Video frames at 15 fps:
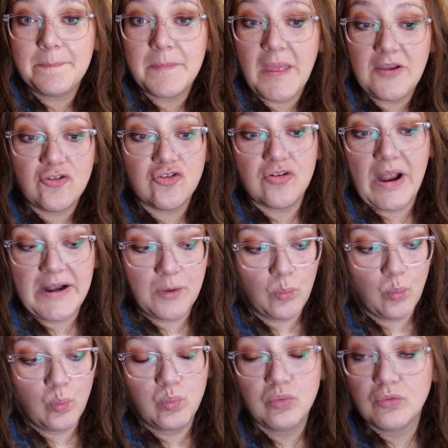and try to
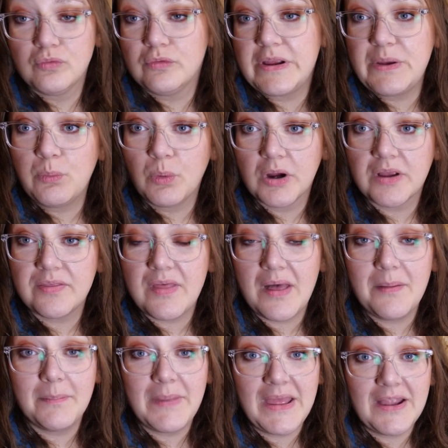rework
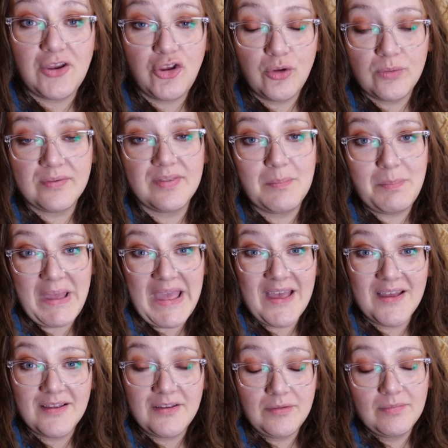them and use the
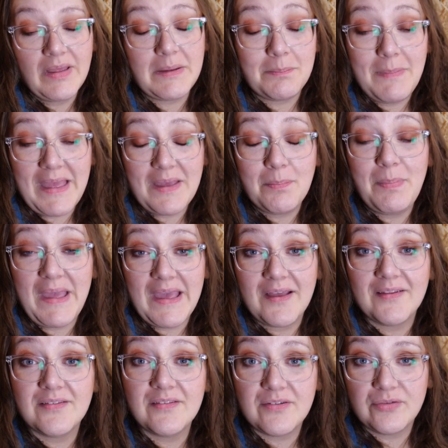band, like make
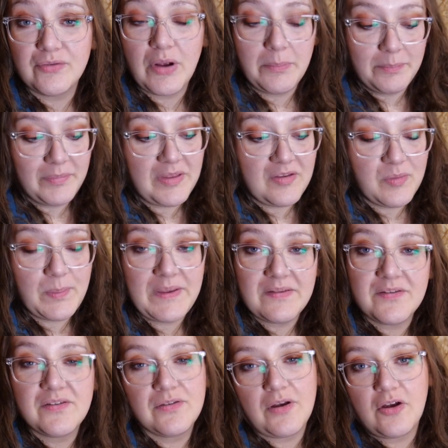bands from these
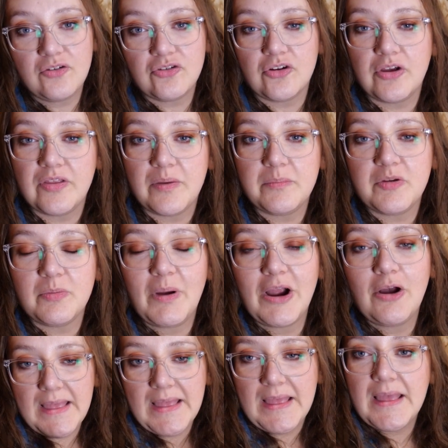pieces. I'll show you them tomorrow.